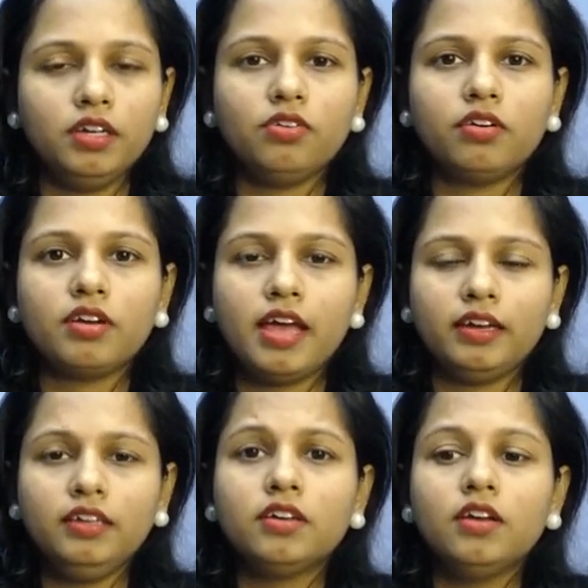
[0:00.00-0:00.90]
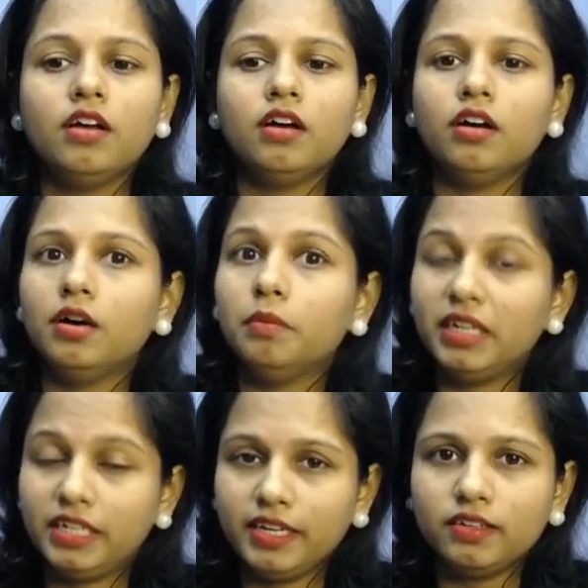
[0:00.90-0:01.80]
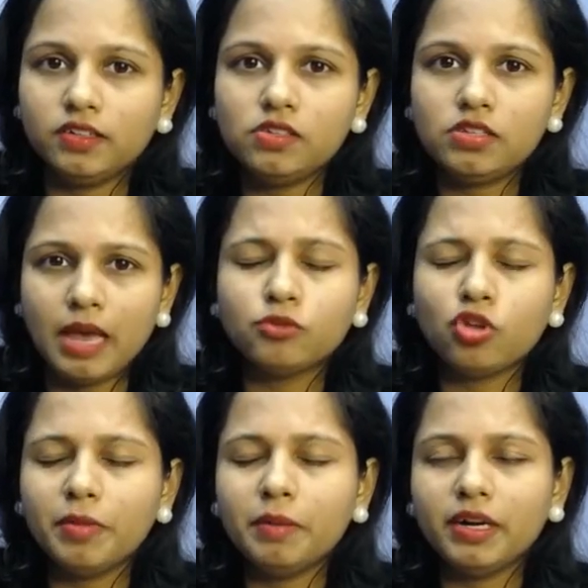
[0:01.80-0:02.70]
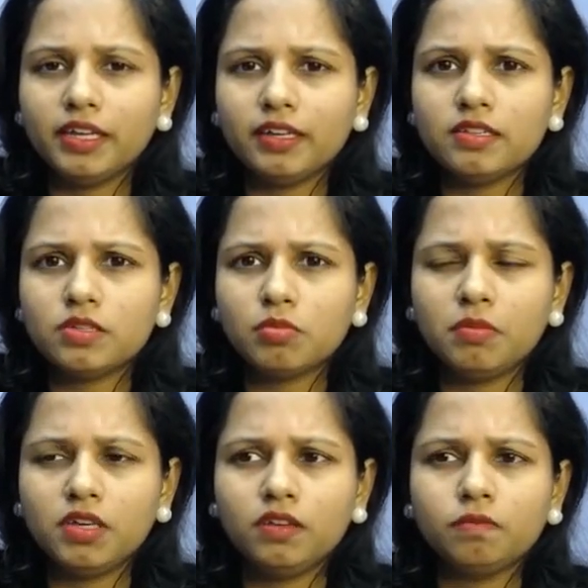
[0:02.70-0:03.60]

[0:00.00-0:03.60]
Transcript: inorganic uh, materials, absorbent materials, maybe